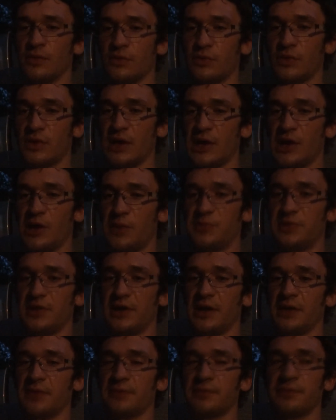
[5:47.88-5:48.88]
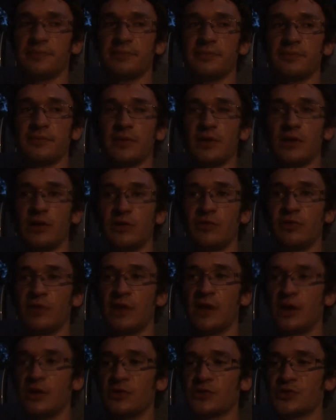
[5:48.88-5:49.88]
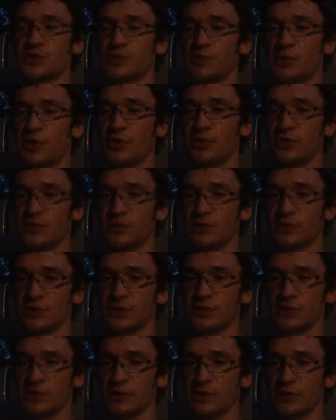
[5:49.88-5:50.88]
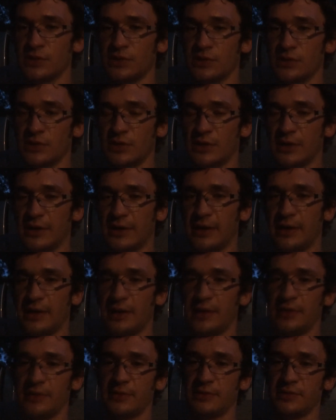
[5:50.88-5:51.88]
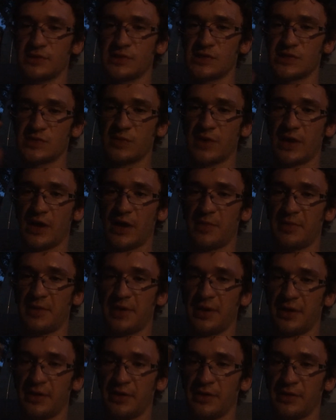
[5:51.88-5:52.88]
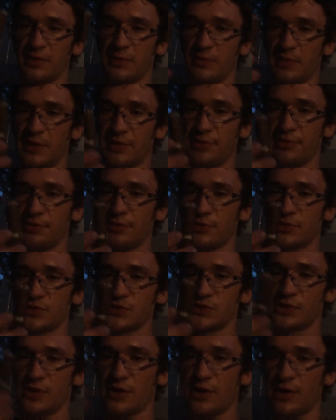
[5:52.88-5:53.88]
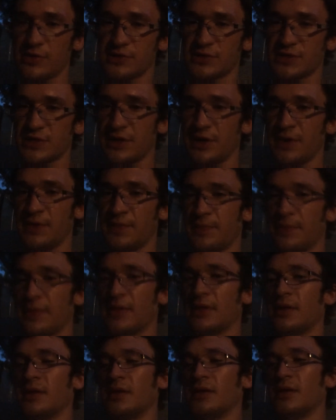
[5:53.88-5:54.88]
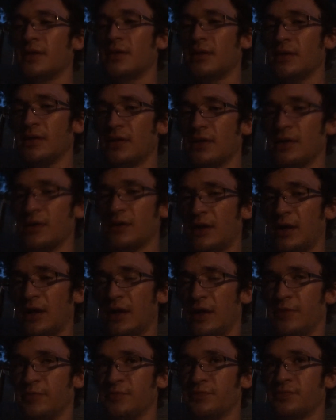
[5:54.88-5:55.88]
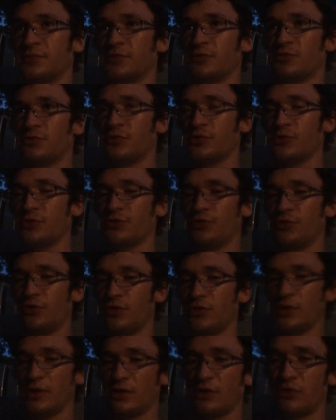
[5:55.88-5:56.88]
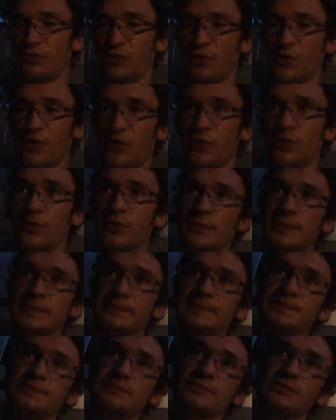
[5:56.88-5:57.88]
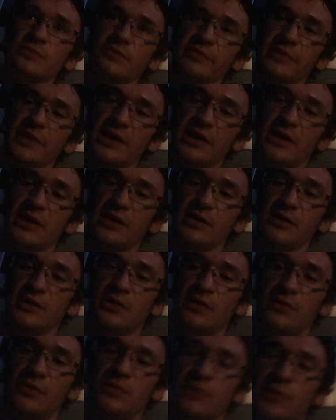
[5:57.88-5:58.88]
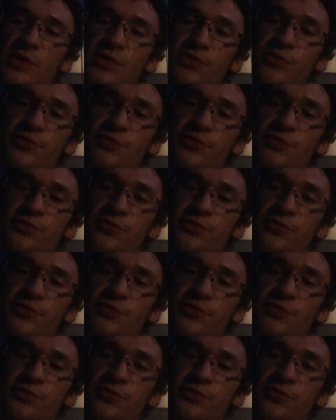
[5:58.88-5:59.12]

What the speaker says: Okay, update. I've now smoked. This is now on my third cigar tonight. The first two that I showed that were all